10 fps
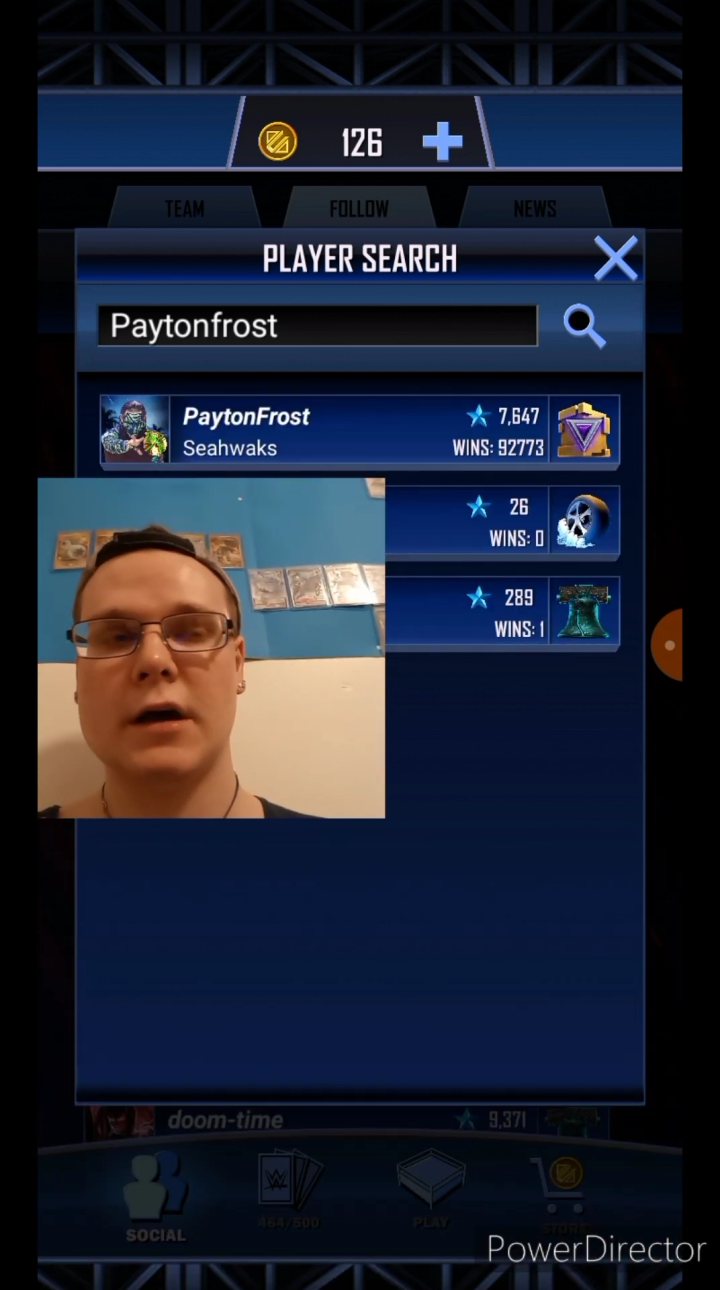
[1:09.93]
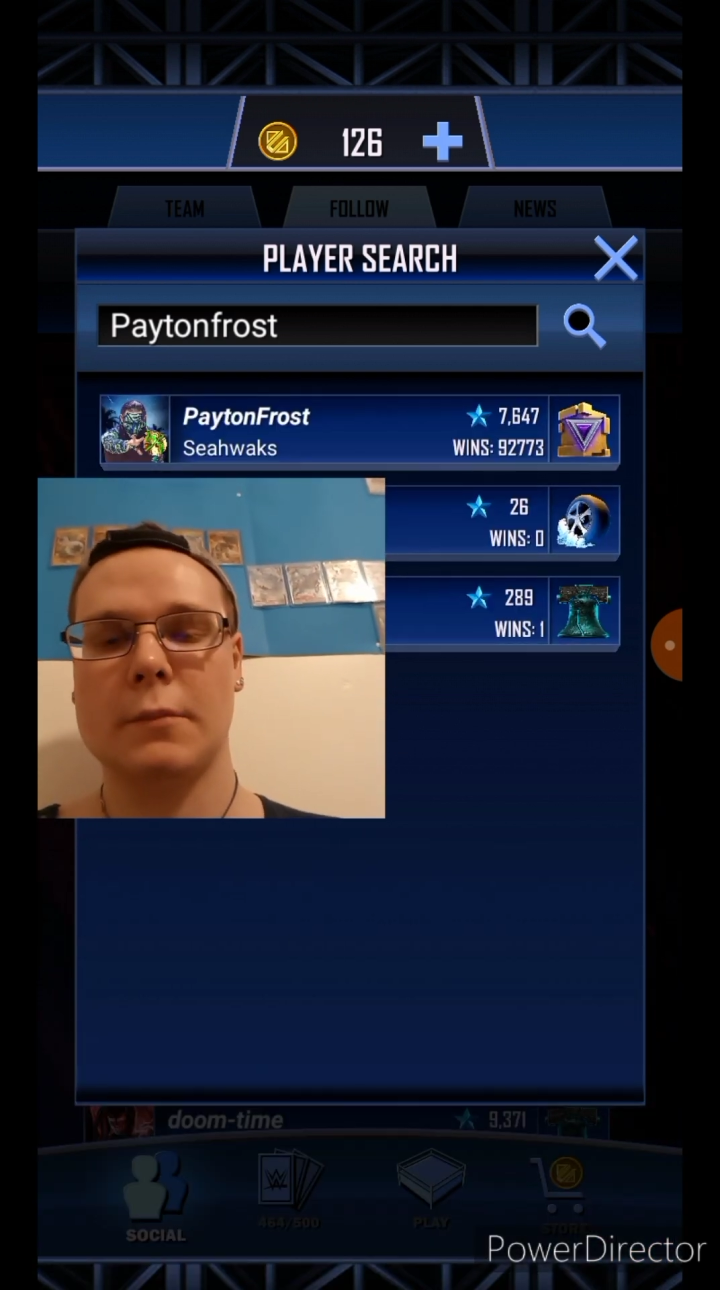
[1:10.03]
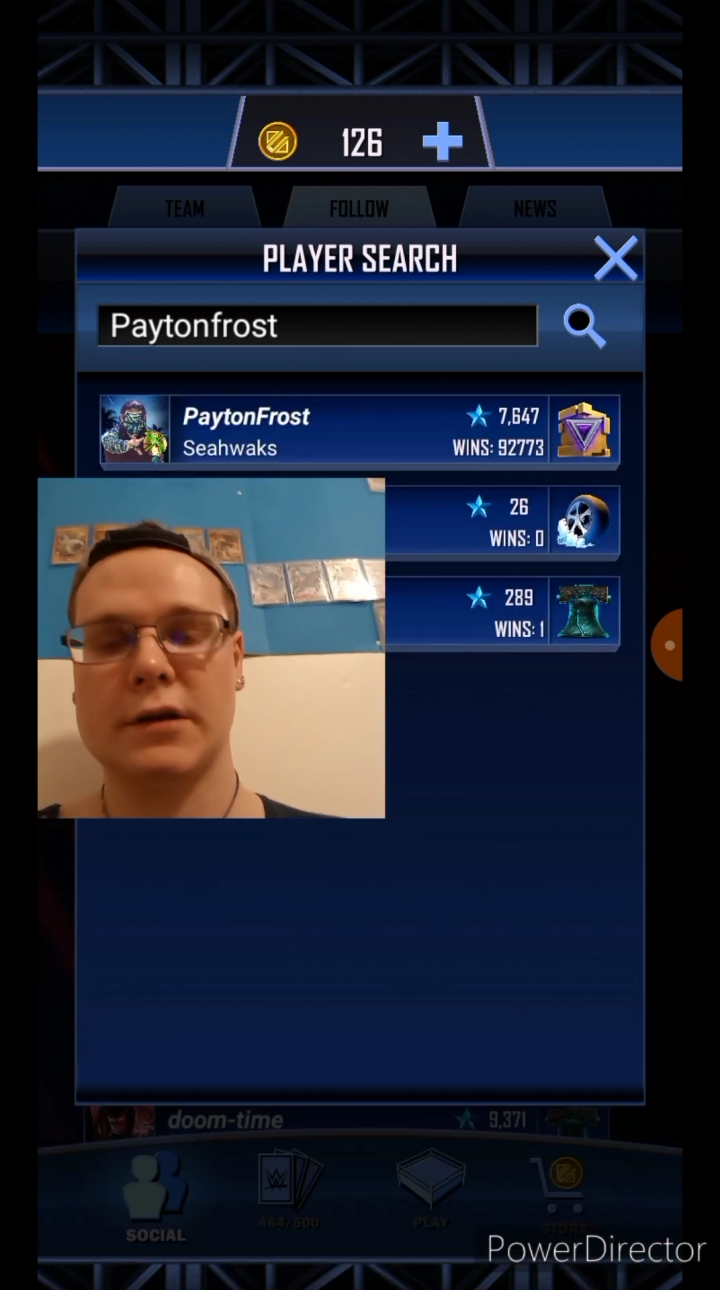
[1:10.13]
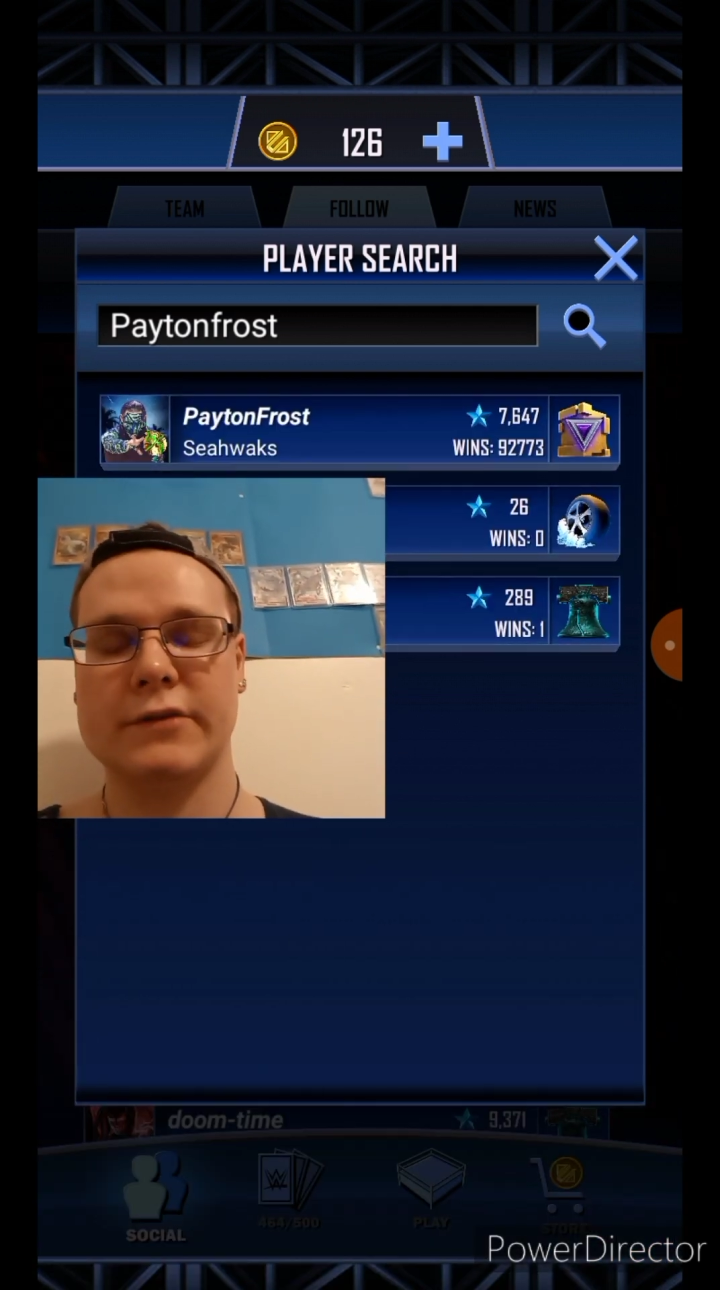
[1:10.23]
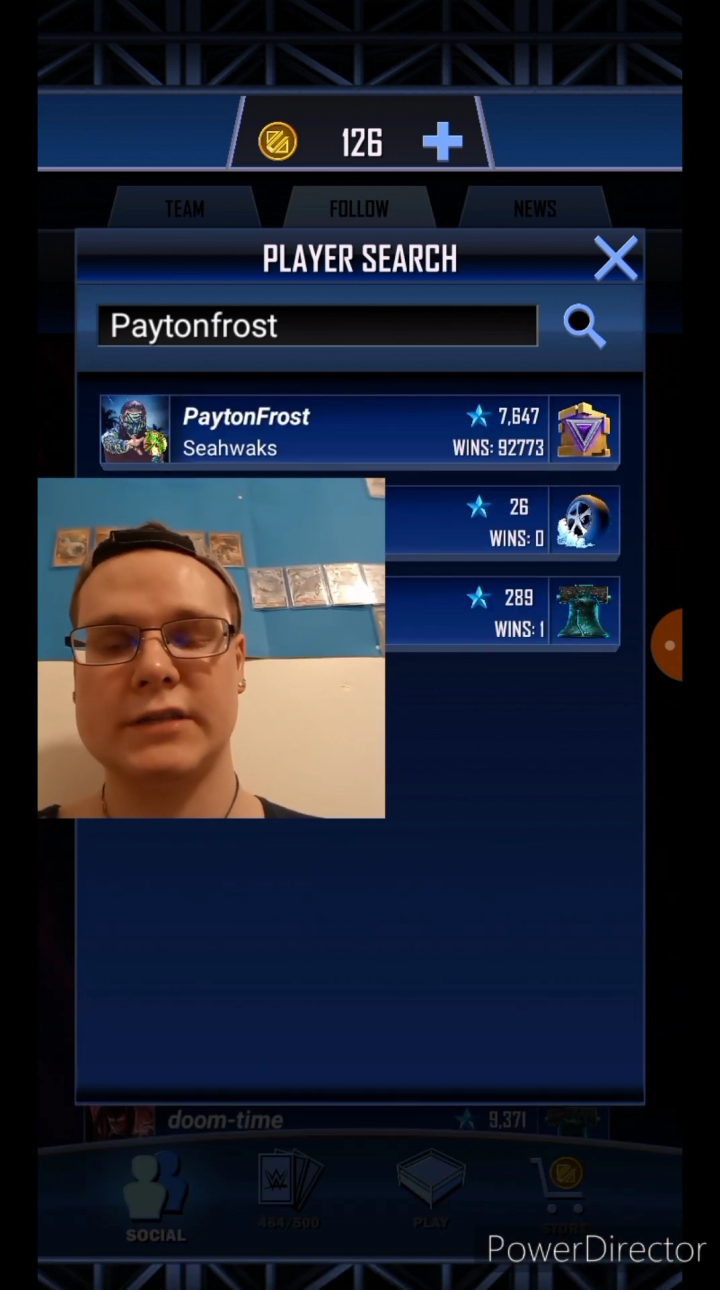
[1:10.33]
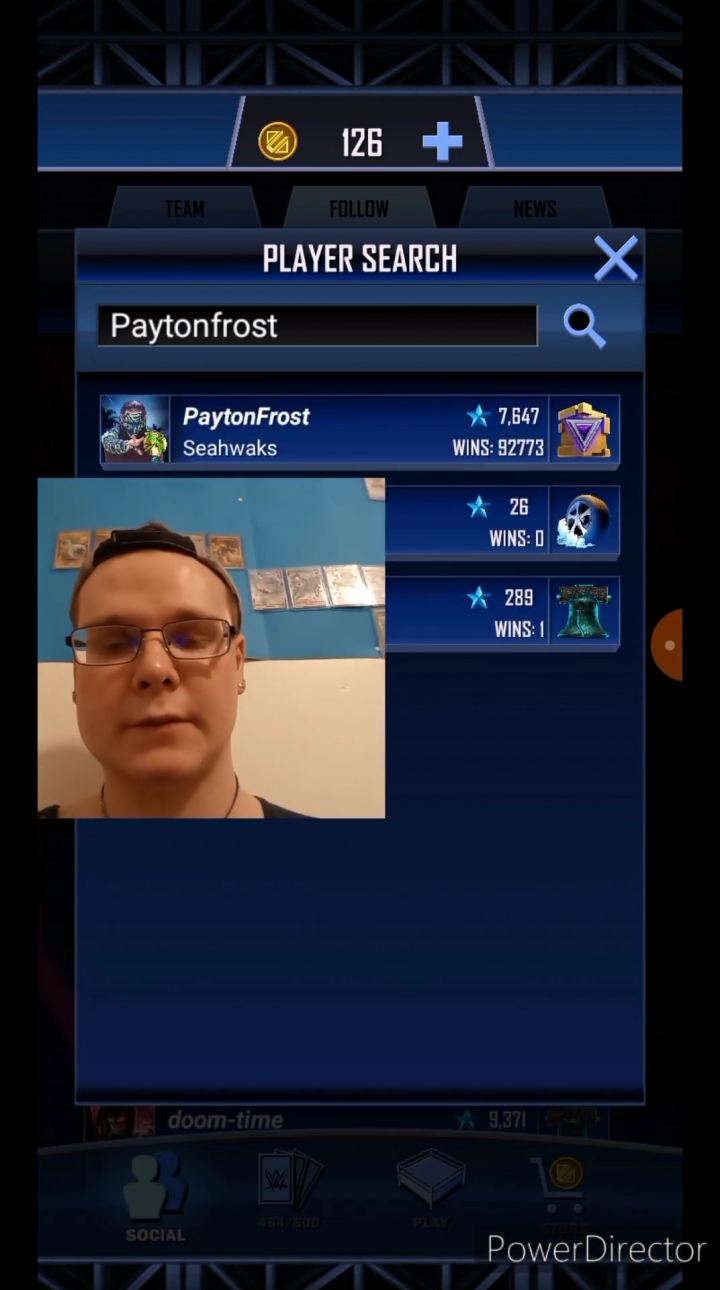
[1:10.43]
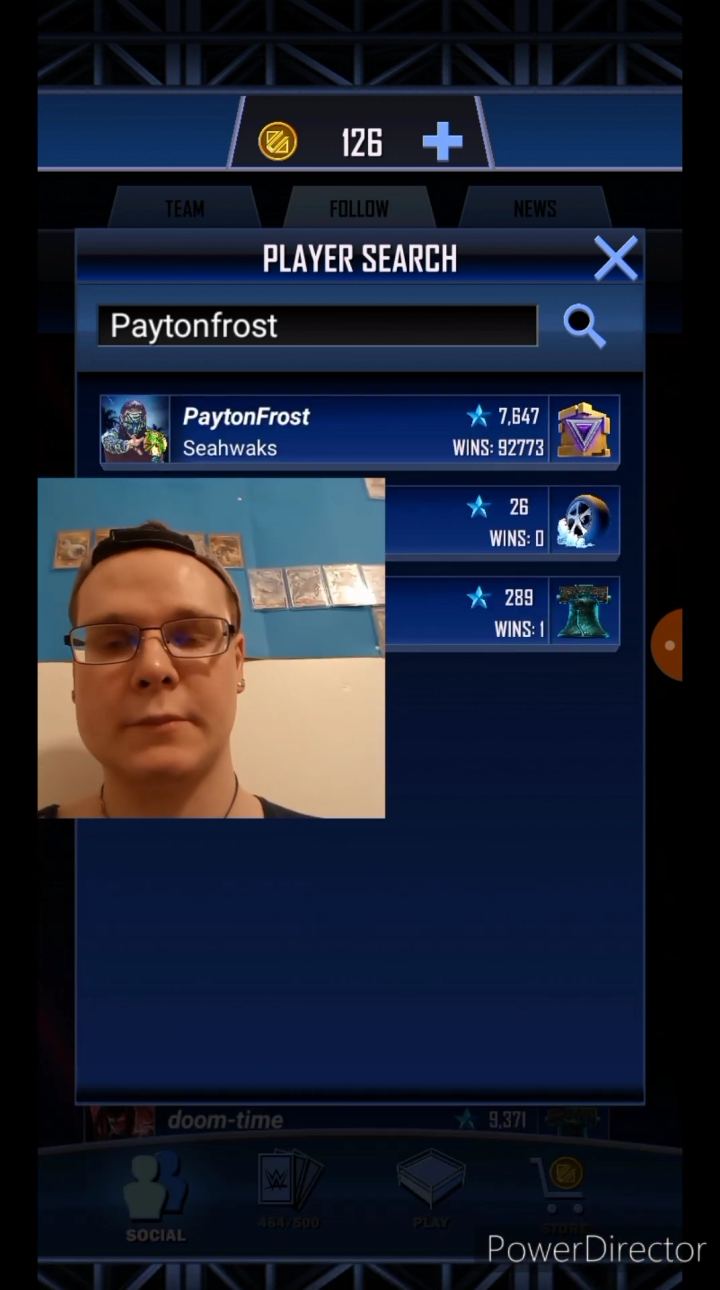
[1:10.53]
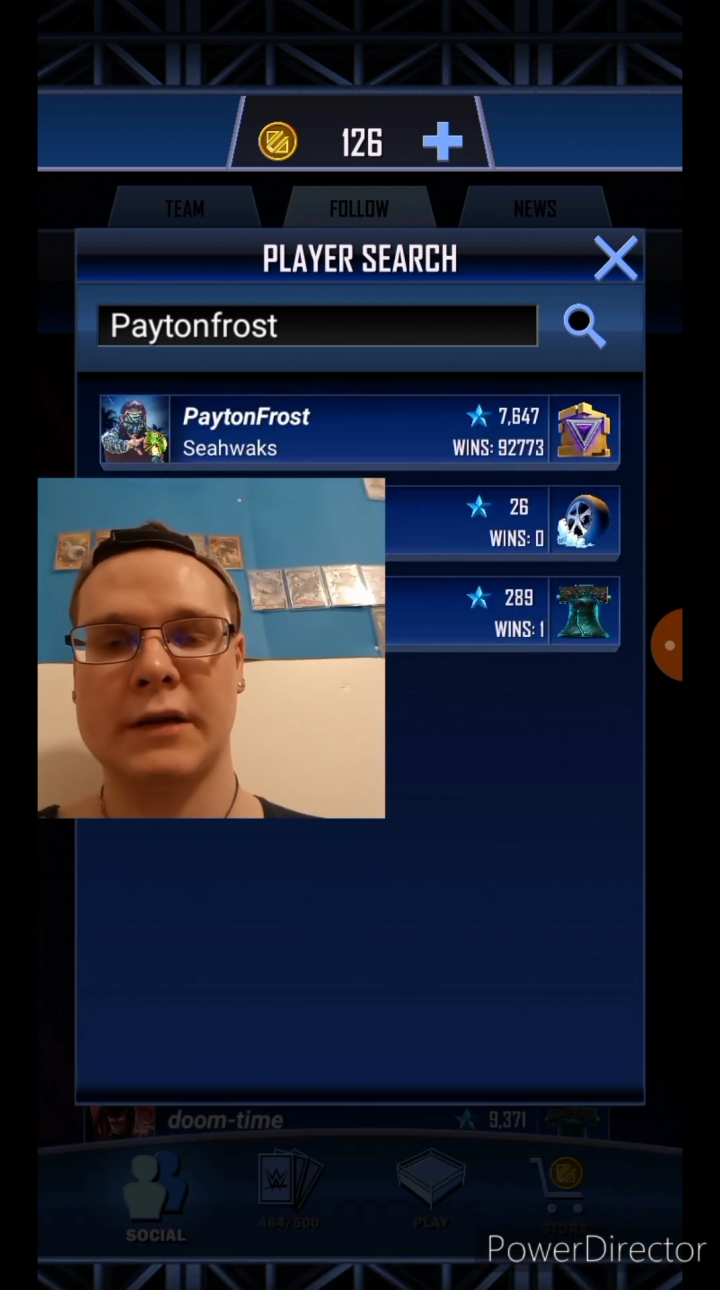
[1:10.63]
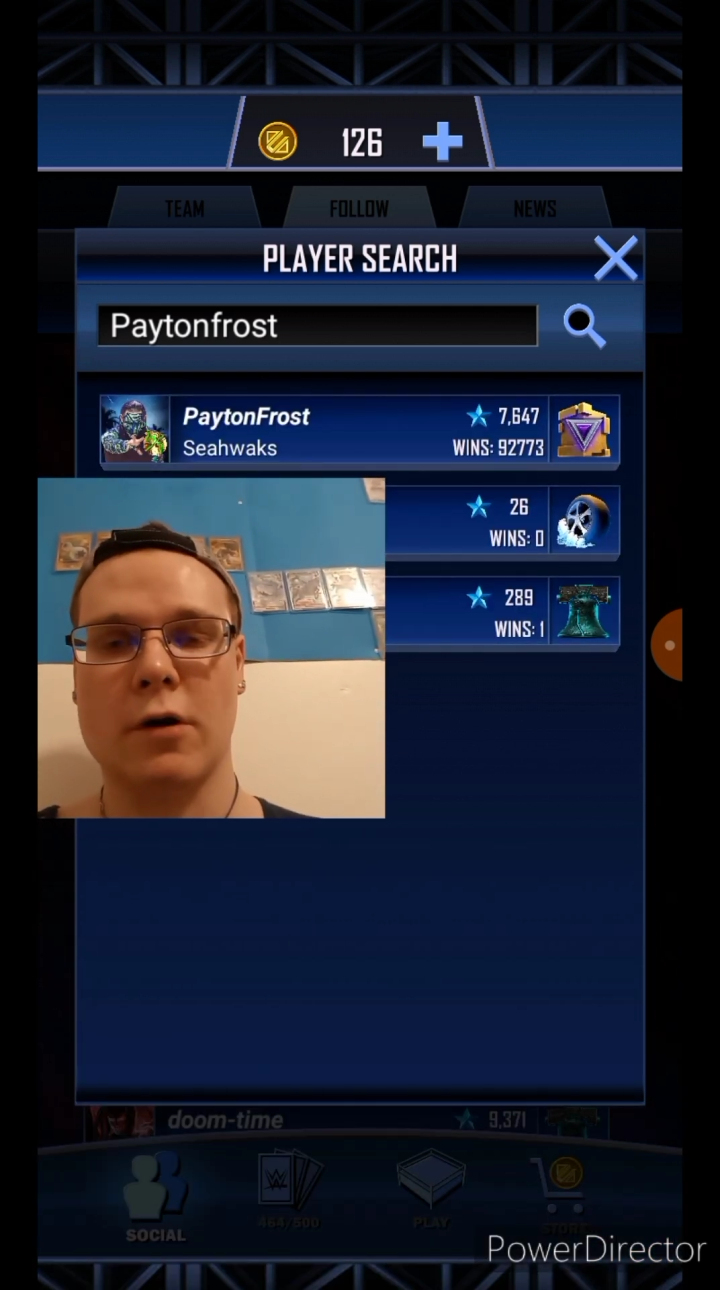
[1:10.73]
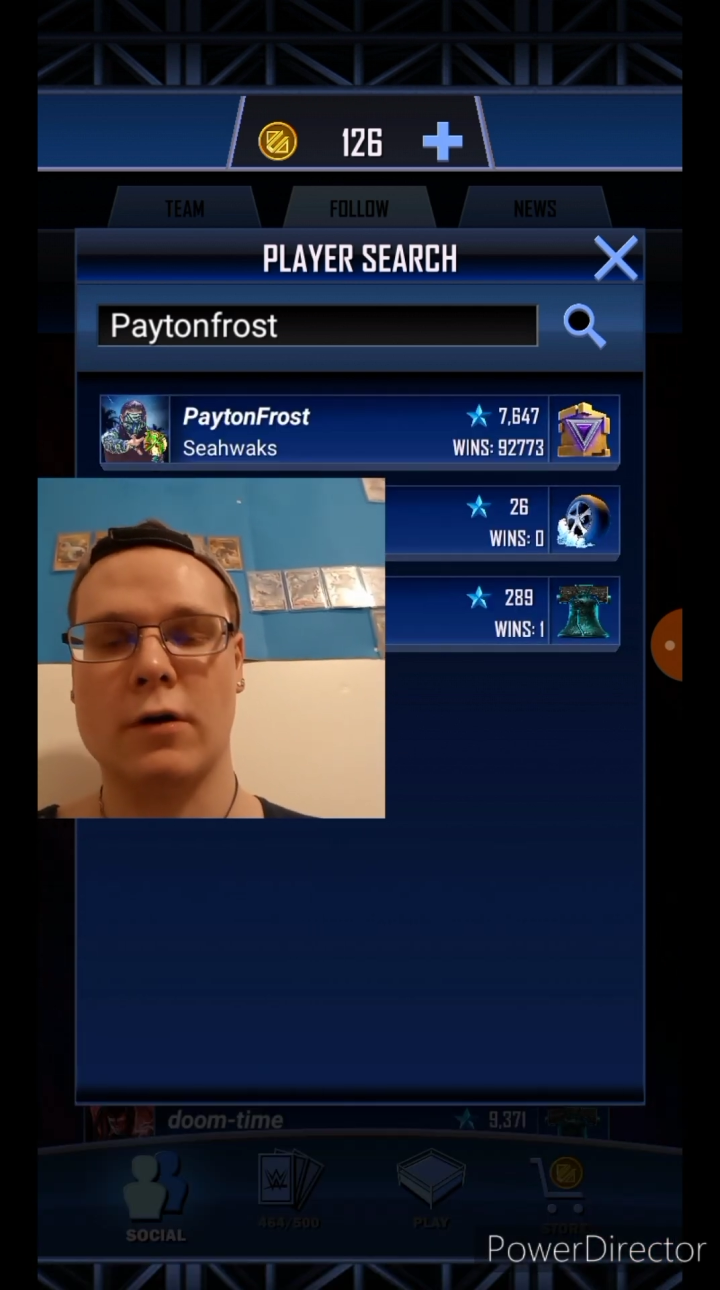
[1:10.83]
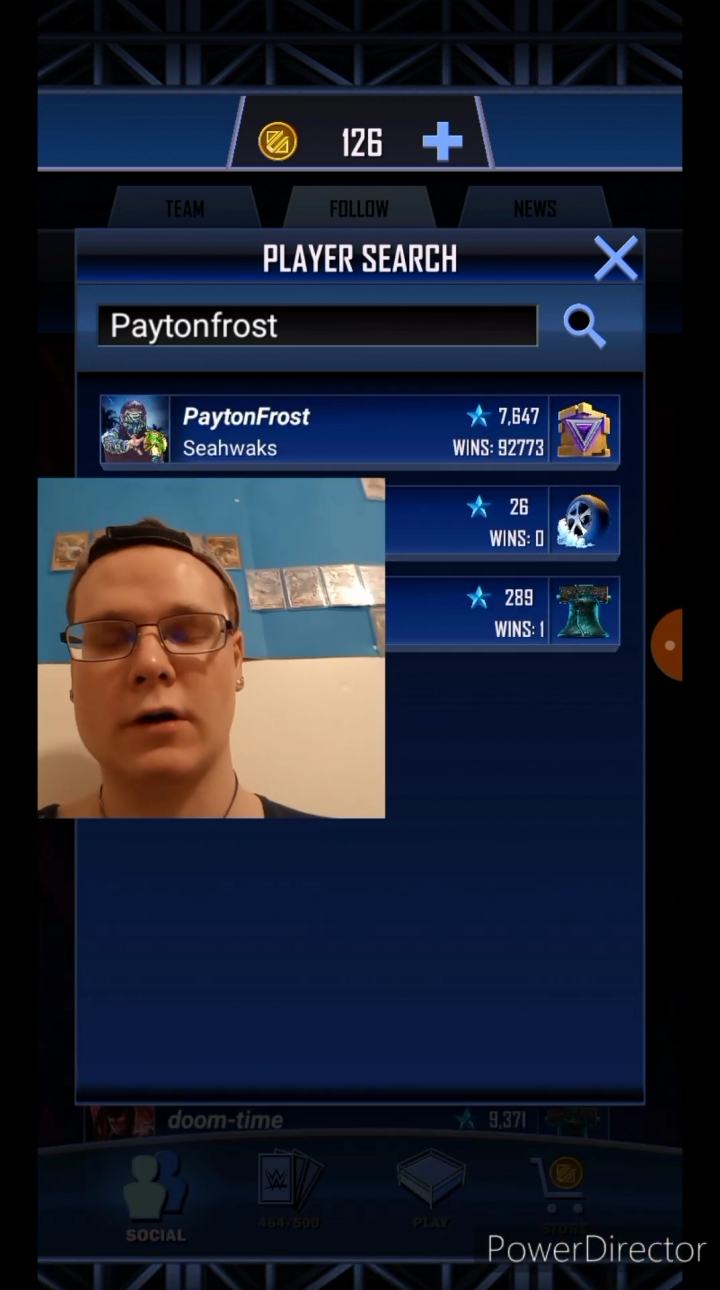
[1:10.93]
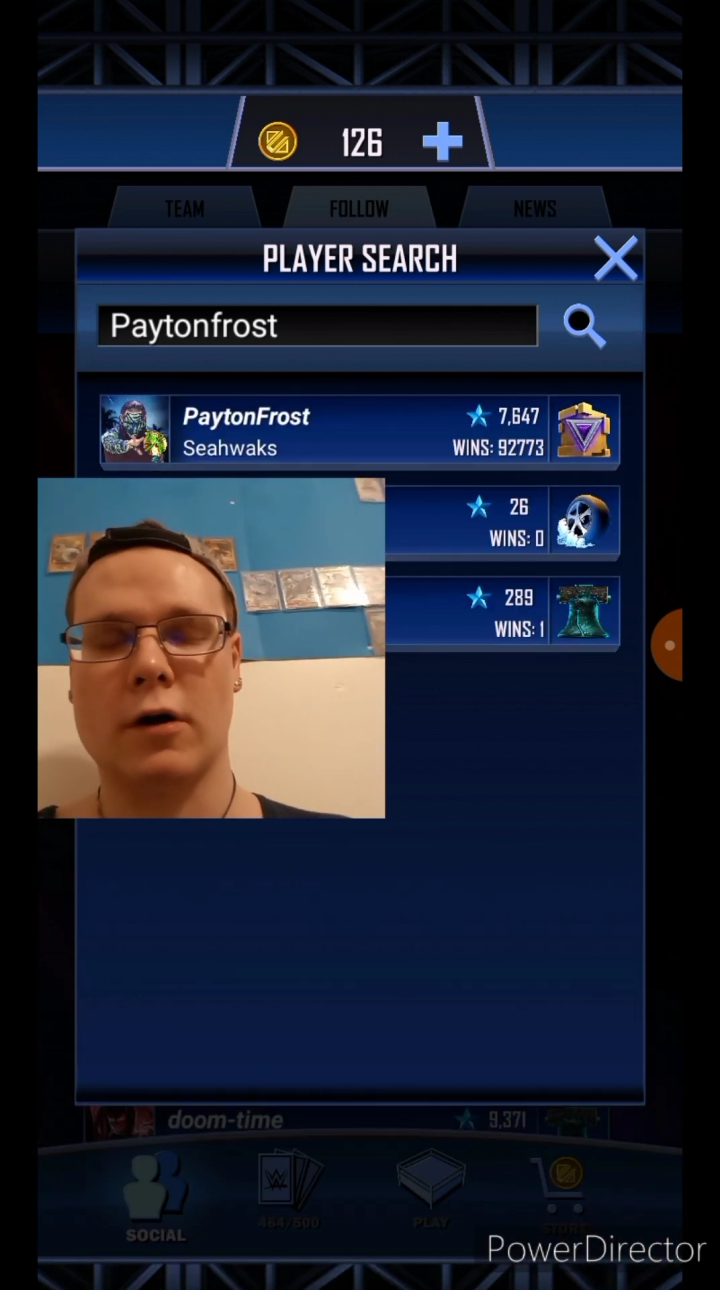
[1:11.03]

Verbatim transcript: but if you type my name all